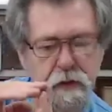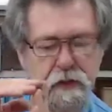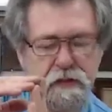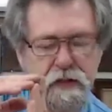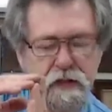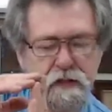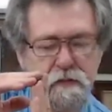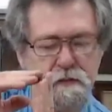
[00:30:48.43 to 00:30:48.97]
But
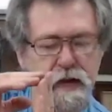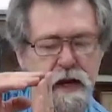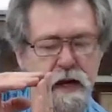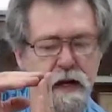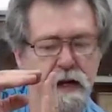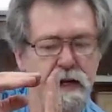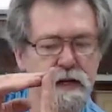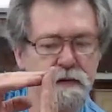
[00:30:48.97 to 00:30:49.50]
it doesn't
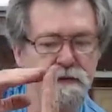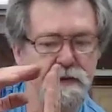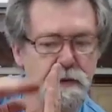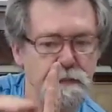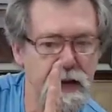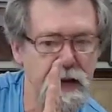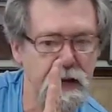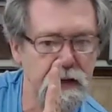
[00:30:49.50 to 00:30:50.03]
matter if
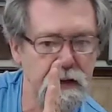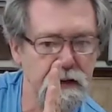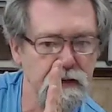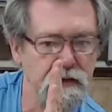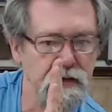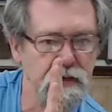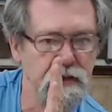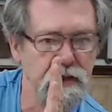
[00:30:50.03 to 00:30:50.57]
the back
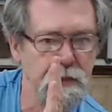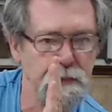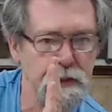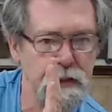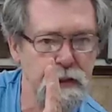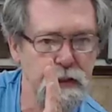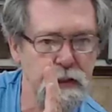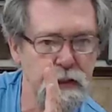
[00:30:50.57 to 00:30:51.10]
is just
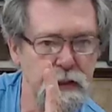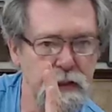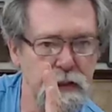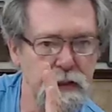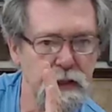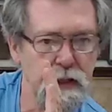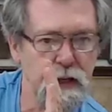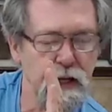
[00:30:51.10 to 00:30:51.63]
tipping
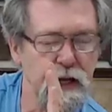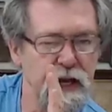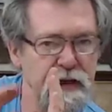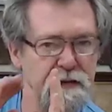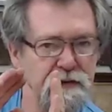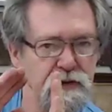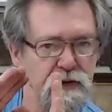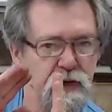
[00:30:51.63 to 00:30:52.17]
in
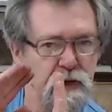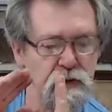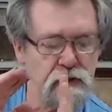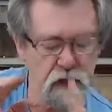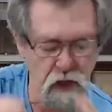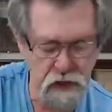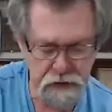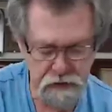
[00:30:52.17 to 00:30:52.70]
ever so
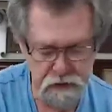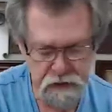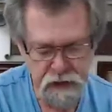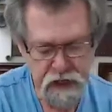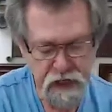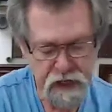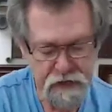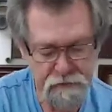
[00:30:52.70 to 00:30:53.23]
slightly.
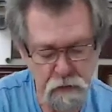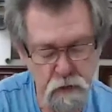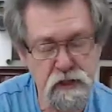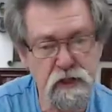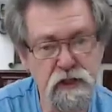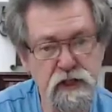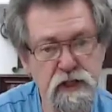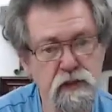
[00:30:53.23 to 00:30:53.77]
If it
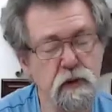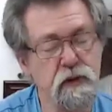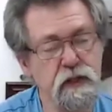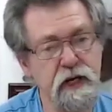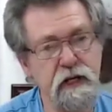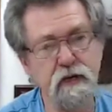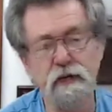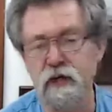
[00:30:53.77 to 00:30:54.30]
was a chisel,
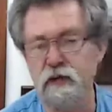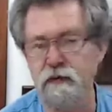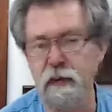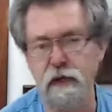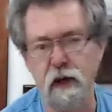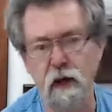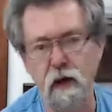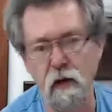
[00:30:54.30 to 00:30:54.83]
yeah, you've got to
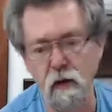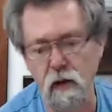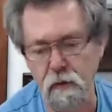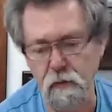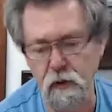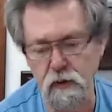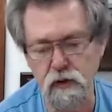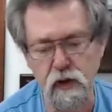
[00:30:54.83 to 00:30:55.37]
spend a whole
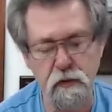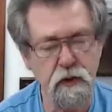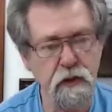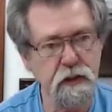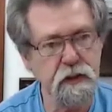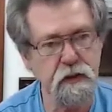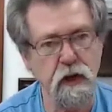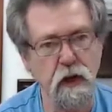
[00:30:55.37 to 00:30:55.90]
lot more time. You've
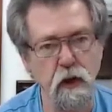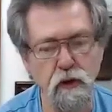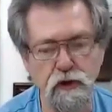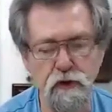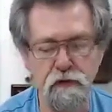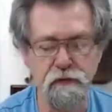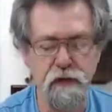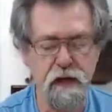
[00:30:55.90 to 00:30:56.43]
got to get the whole
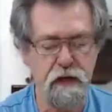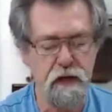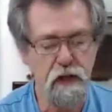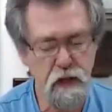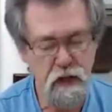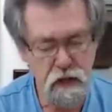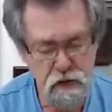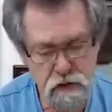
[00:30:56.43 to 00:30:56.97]
thing flat
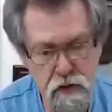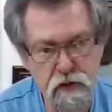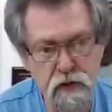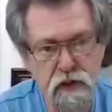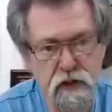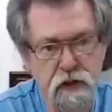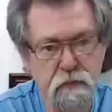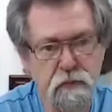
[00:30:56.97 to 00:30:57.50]
so
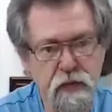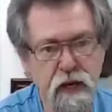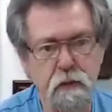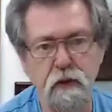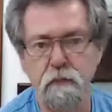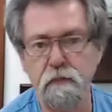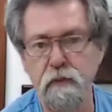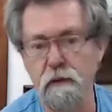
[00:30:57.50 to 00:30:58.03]
that you compare
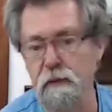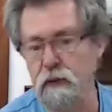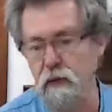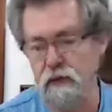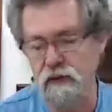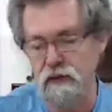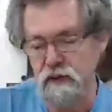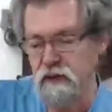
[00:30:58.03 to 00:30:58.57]
with it. But
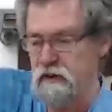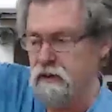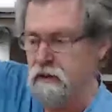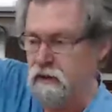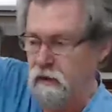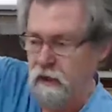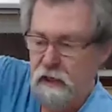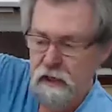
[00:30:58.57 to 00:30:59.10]
because this is
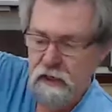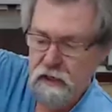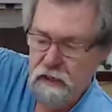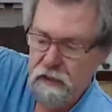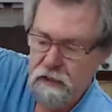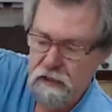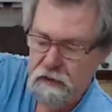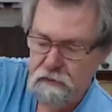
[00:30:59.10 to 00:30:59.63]

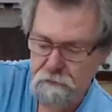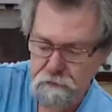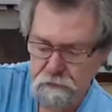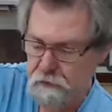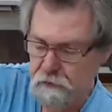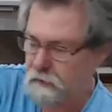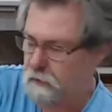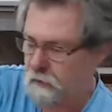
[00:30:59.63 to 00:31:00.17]
in
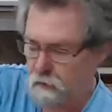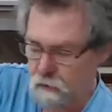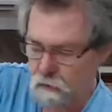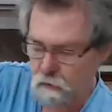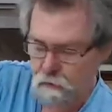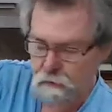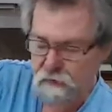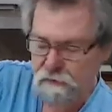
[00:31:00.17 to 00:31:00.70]

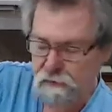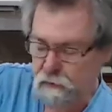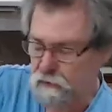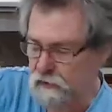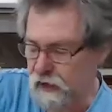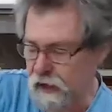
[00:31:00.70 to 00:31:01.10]
bevel